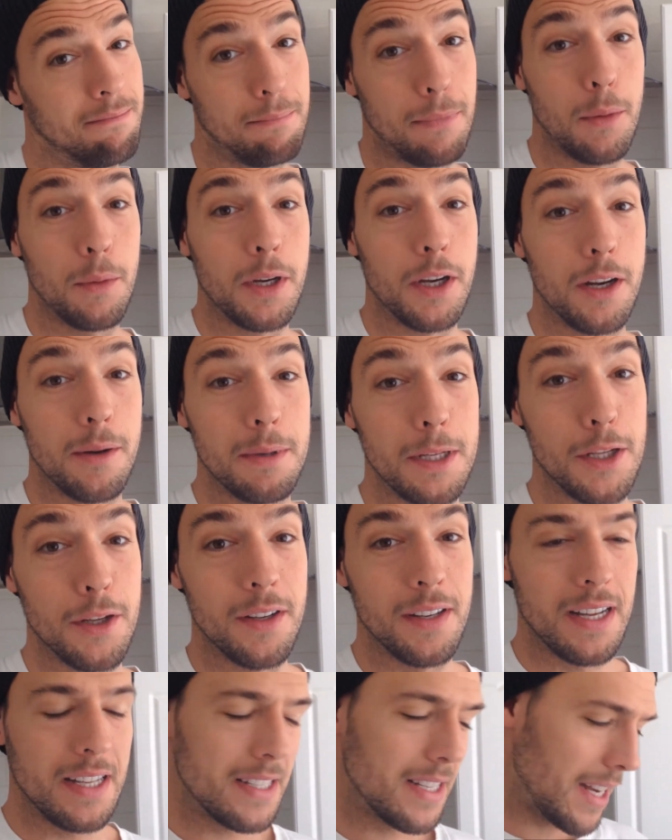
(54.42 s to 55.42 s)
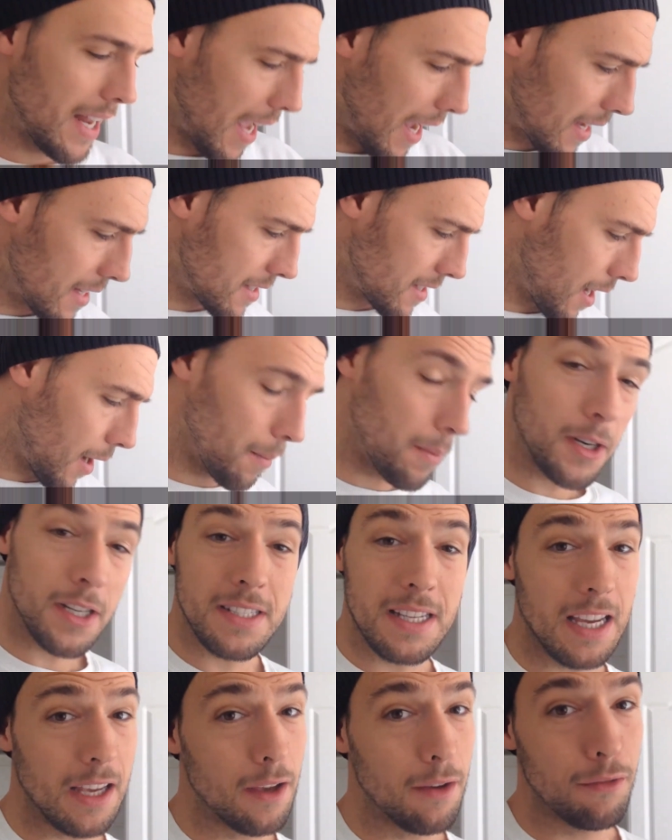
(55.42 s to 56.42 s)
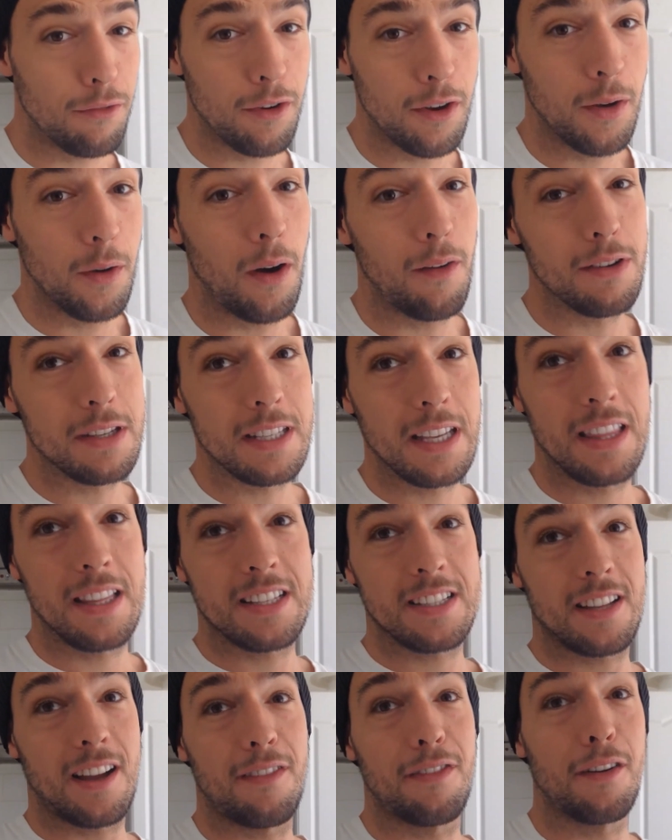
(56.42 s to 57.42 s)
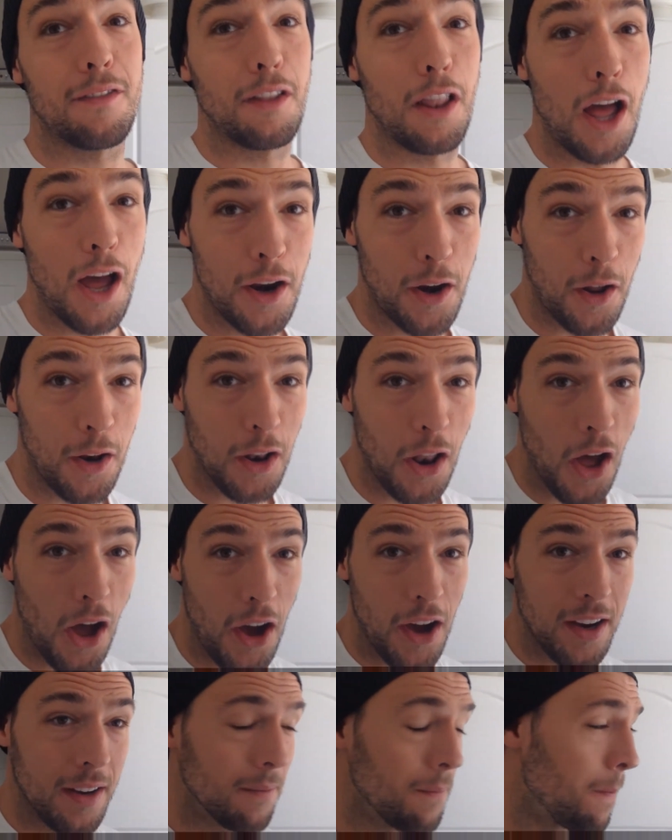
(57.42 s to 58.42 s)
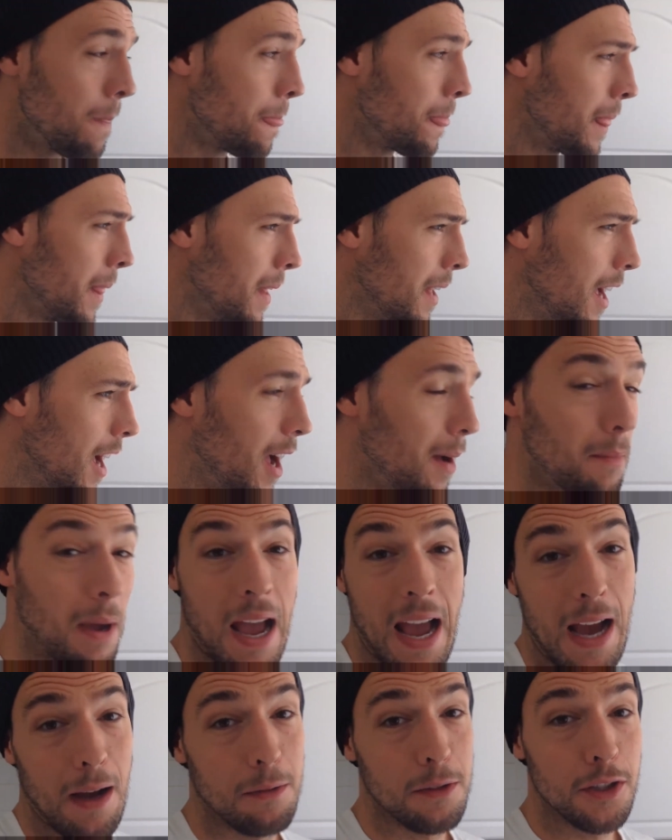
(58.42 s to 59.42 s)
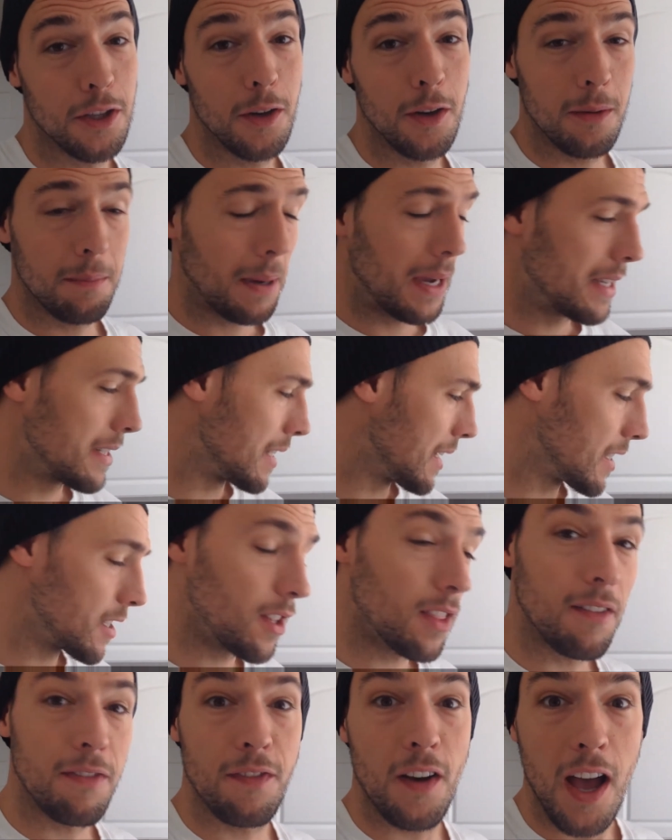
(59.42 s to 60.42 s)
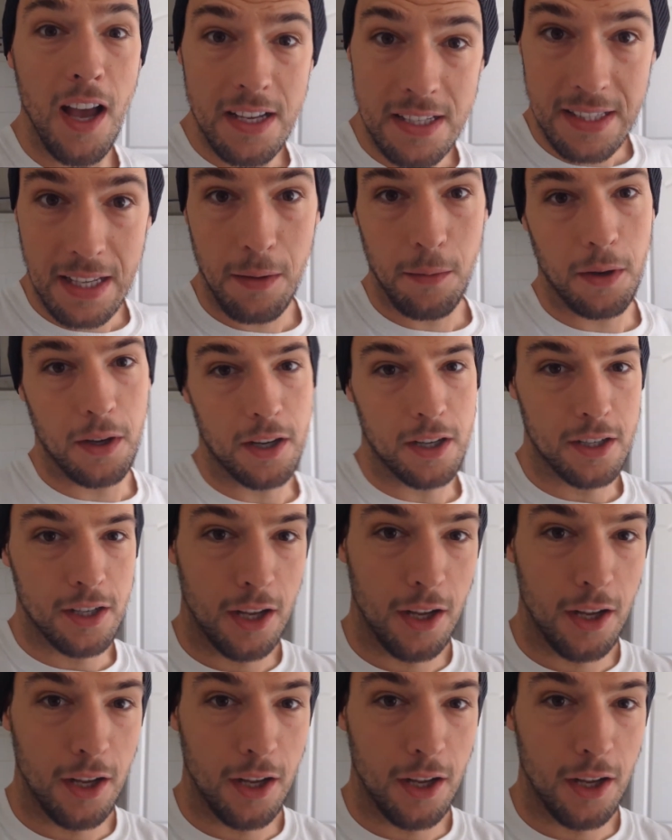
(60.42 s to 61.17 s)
but we're going to be doing that today. So I'm going to take you through obviously the stuff I've learned online, how to do it basically. So the first thing I'm going to